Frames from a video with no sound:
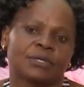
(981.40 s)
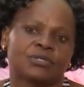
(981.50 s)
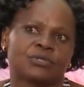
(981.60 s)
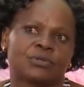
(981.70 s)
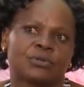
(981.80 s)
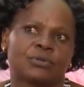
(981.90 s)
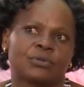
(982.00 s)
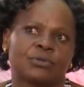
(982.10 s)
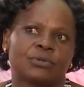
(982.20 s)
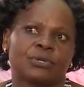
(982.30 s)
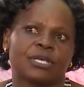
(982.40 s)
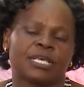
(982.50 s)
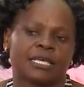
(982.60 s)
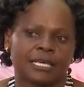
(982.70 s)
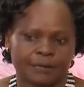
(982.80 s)
So
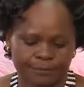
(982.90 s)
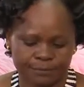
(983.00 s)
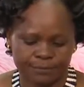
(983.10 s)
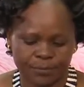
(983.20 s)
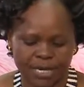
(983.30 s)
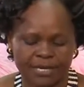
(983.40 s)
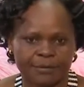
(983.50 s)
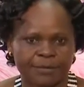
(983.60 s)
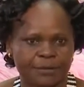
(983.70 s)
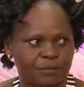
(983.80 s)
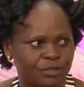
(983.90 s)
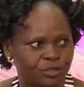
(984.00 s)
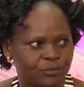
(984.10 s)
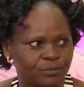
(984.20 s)
he came under my bishop.